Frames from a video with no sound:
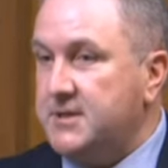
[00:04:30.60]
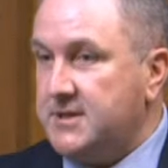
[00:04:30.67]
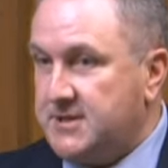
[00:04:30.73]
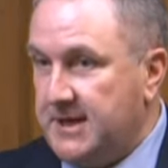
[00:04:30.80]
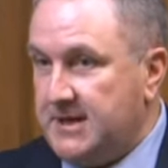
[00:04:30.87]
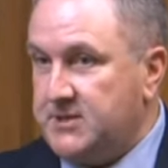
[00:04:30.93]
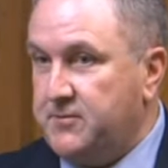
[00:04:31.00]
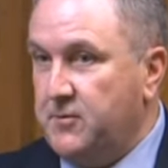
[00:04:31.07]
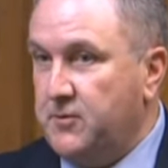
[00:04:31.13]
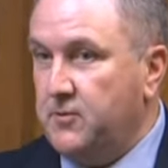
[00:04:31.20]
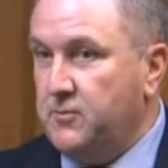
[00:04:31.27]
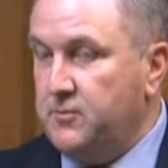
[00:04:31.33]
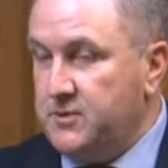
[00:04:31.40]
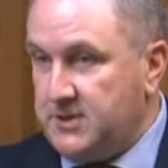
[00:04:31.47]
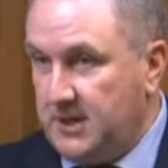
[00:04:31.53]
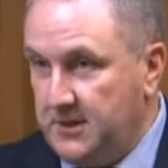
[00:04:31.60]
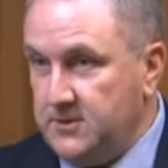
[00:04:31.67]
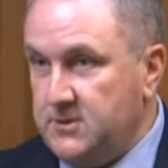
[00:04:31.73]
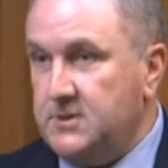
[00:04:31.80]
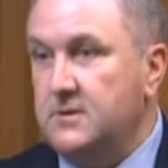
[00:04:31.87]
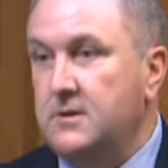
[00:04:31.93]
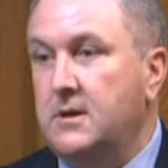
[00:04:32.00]
successful
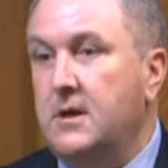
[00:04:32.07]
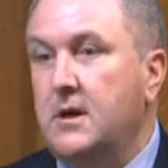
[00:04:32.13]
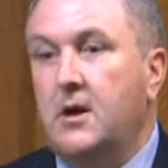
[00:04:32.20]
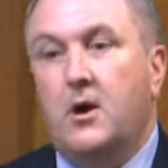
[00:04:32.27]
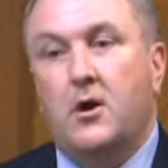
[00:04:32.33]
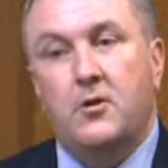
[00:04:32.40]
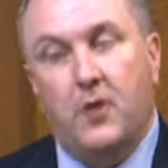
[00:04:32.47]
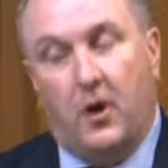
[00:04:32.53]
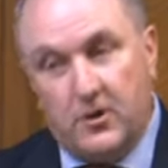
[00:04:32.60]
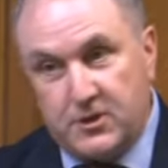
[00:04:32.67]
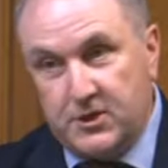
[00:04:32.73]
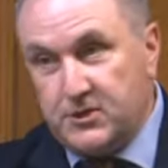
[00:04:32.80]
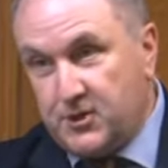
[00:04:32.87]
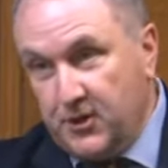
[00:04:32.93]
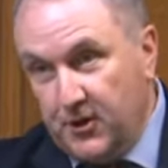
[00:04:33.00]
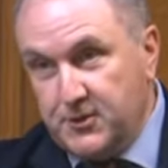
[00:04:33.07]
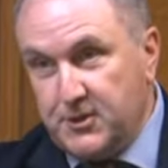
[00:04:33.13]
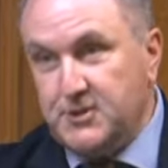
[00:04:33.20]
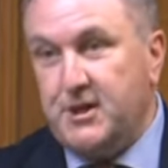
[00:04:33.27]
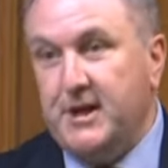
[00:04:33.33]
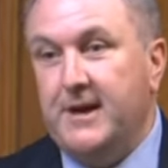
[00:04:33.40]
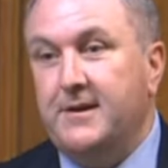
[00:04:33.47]
result, not as good
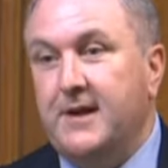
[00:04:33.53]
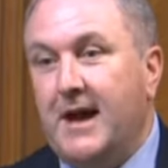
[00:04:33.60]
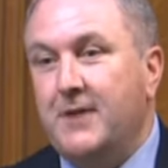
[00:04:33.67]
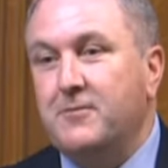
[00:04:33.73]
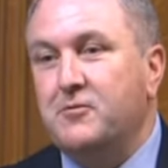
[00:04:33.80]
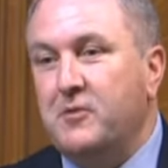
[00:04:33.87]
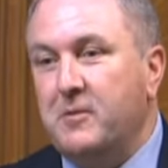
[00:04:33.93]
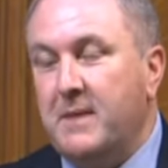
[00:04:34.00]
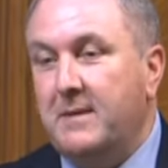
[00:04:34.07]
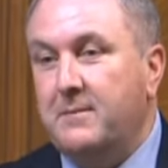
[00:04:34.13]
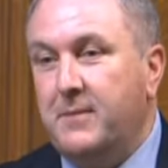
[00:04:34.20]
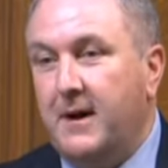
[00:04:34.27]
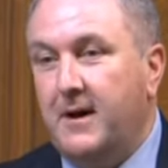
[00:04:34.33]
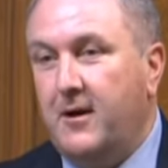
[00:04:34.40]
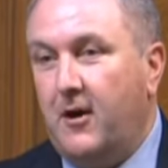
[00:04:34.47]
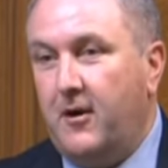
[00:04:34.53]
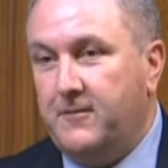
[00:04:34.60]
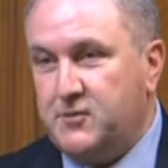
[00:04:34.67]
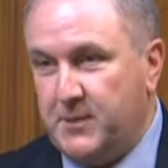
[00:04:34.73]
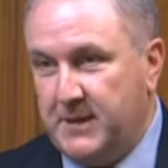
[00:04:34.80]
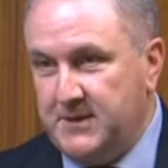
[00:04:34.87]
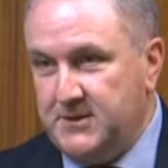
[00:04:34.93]
as he and I will remember
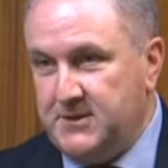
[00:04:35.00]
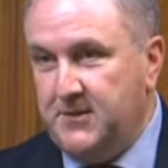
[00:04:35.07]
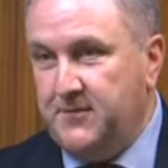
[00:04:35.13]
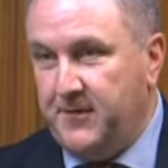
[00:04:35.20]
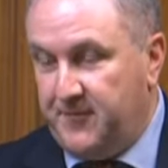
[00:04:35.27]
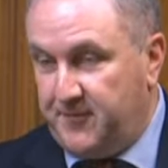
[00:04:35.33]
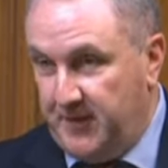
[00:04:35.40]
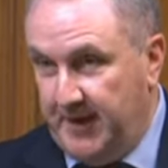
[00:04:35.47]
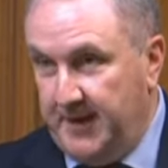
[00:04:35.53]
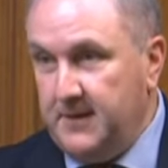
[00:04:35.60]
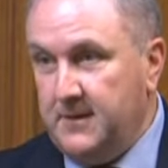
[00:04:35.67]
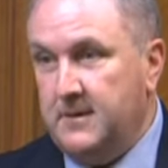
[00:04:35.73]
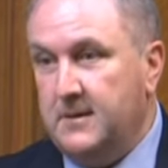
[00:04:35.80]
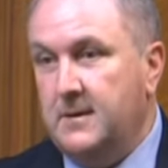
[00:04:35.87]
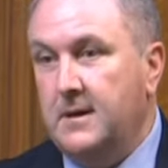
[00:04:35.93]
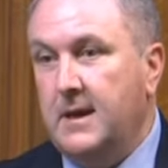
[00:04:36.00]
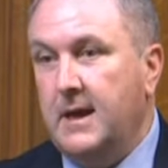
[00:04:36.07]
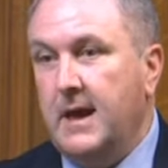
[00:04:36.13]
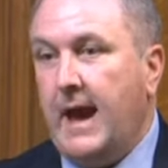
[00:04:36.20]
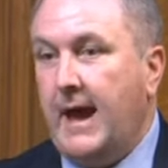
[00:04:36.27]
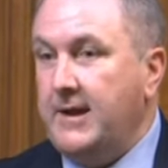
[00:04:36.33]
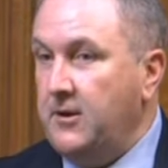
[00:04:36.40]
of 2015,
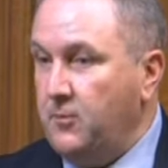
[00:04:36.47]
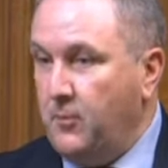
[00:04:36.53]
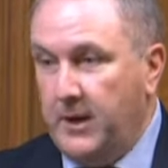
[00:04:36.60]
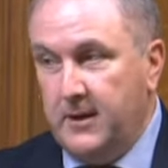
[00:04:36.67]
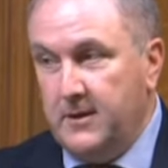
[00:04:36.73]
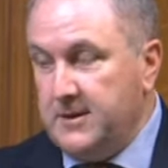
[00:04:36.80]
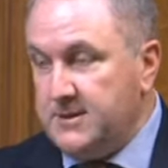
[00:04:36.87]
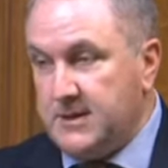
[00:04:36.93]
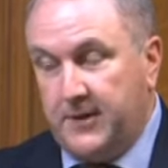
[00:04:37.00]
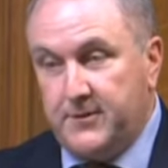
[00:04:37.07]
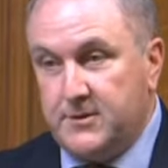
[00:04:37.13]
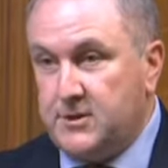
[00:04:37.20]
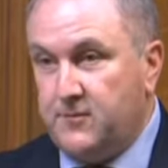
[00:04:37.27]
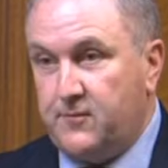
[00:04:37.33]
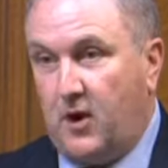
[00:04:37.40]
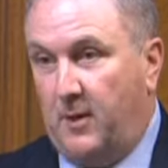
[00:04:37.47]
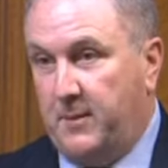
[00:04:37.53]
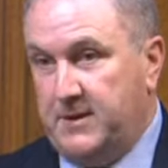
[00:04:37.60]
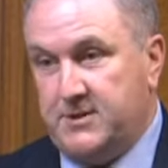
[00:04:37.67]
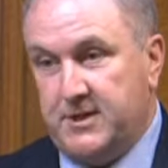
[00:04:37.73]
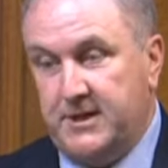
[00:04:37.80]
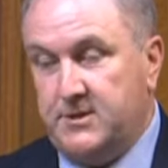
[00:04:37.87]
and it will, as others have
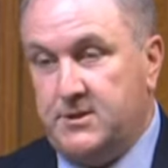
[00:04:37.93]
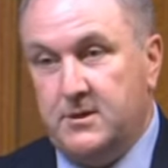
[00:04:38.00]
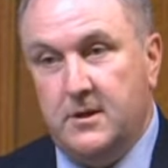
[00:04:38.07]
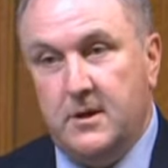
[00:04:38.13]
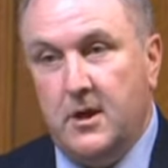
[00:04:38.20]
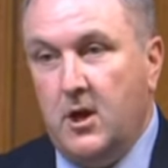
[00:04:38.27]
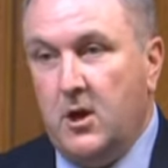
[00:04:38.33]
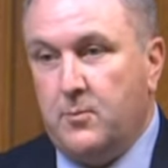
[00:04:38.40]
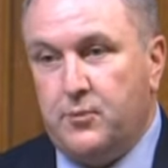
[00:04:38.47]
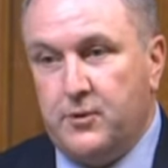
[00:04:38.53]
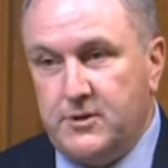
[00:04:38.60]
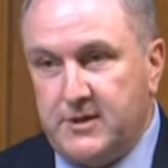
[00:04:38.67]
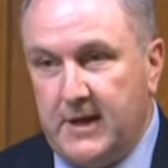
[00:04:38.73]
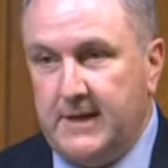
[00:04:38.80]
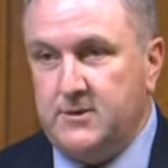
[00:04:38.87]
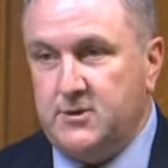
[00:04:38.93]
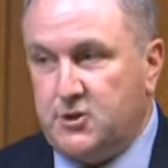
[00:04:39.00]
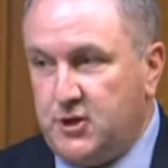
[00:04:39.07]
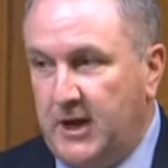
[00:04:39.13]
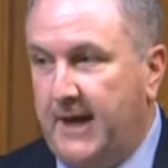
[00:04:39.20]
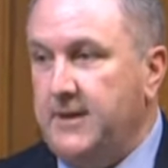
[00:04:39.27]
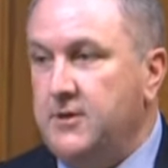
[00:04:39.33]
commented,
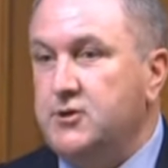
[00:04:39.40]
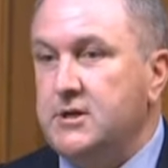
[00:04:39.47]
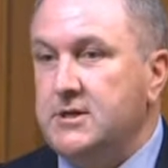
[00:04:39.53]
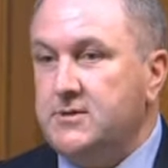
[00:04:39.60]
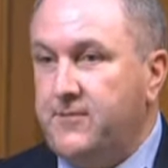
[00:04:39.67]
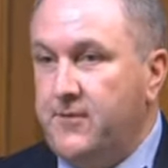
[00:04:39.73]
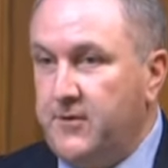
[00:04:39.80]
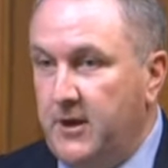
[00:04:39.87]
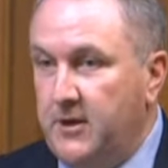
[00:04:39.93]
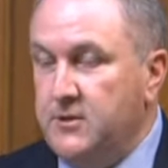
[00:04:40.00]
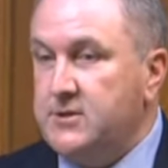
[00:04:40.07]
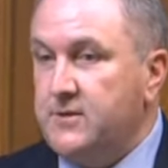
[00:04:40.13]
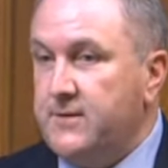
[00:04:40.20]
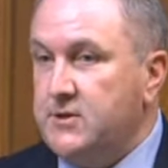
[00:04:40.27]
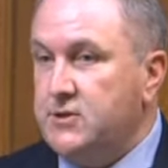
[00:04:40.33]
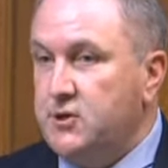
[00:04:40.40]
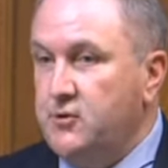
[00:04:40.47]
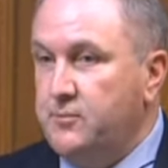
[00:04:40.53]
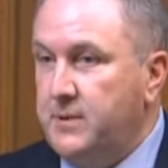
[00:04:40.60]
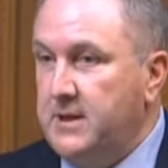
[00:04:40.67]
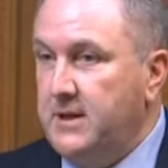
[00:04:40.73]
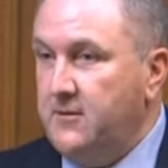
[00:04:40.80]
present challenges for those of us
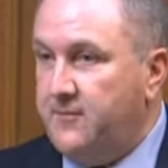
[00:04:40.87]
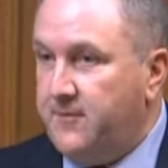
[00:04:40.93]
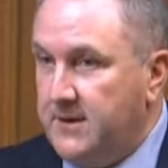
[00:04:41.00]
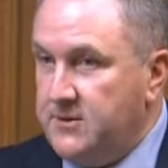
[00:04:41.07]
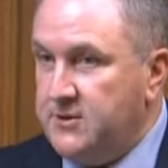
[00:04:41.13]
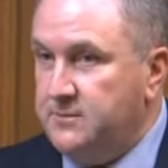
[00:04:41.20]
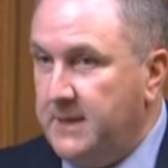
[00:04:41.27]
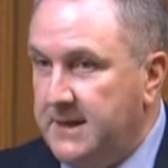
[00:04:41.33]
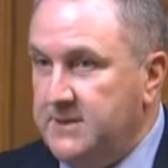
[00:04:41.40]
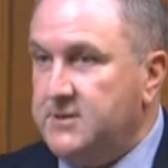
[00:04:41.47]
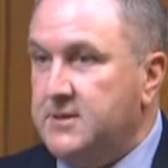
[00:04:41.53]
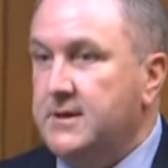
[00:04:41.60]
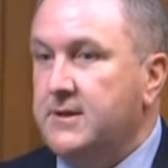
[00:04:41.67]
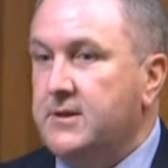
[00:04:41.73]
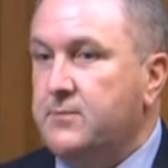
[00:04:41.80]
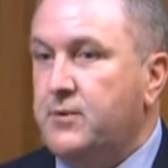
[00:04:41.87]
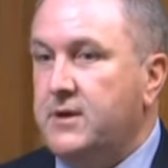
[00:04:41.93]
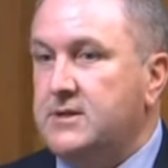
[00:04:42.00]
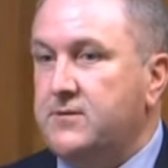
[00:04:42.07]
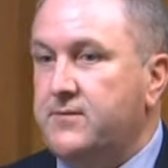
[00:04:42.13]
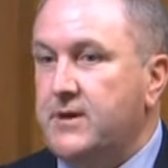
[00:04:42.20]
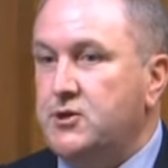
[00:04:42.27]
who believe fundamentally in the
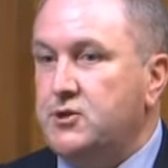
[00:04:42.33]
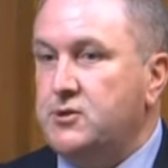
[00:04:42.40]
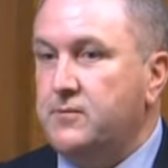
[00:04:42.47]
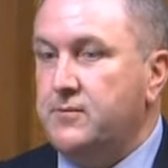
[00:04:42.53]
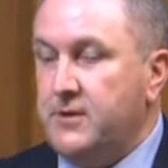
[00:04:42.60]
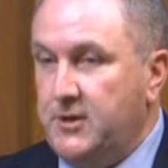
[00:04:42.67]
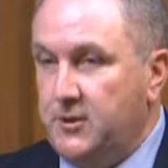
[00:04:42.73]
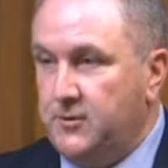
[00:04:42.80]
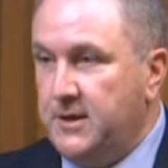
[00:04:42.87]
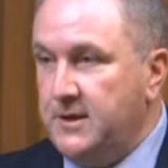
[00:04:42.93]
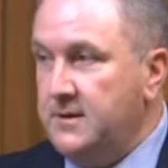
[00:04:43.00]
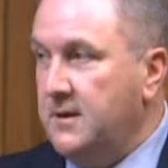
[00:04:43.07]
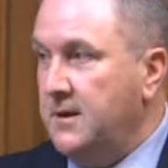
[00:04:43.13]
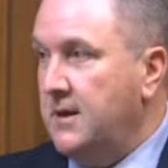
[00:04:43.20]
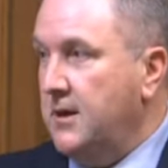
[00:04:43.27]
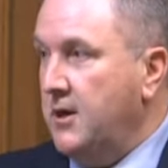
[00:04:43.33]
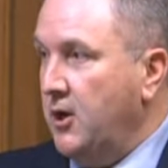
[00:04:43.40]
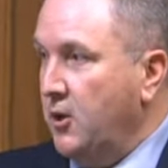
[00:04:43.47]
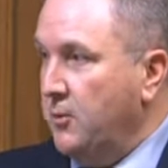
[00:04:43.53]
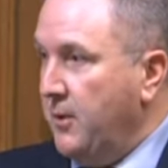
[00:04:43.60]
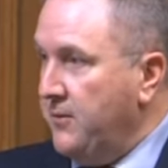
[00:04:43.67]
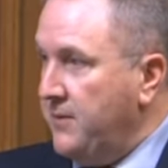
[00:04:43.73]
preservation of the Union,
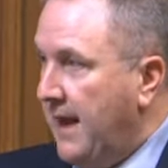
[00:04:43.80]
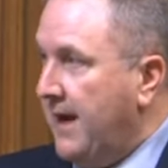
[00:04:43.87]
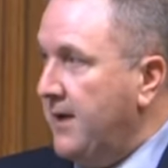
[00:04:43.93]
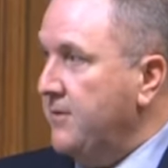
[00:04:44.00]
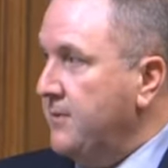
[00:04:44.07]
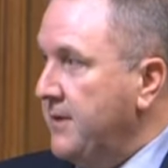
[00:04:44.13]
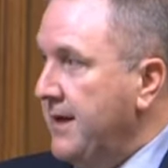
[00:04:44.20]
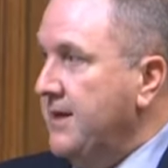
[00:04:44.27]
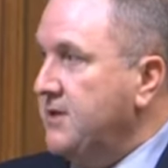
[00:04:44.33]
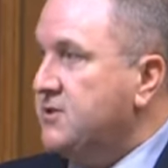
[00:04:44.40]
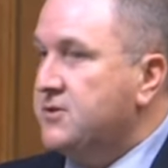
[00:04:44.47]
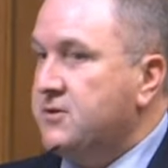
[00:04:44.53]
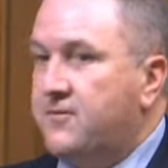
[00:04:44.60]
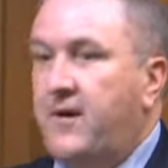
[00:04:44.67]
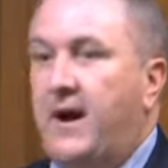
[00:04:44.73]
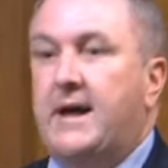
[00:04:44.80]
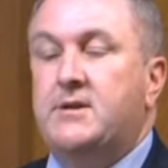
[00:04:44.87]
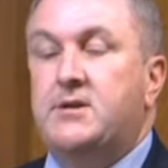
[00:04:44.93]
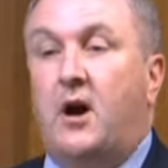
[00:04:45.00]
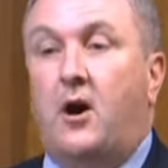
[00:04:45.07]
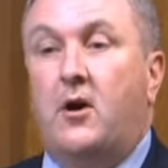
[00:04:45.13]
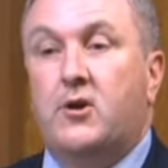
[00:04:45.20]
who will now need to
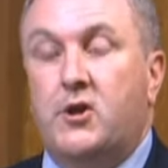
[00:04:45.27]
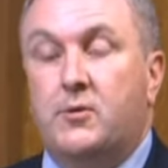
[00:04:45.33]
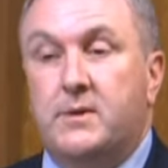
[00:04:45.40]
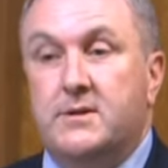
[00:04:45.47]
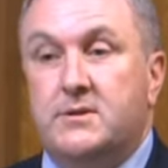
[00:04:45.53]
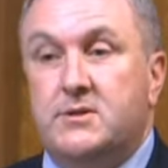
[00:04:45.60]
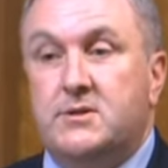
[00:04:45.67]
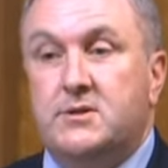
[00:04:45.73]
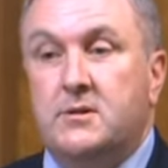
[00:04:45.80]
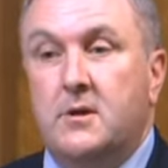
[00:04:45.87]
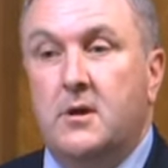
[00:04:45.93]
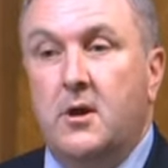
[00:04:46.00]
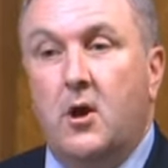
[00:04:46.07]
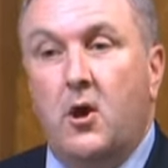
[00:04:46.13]
find arguments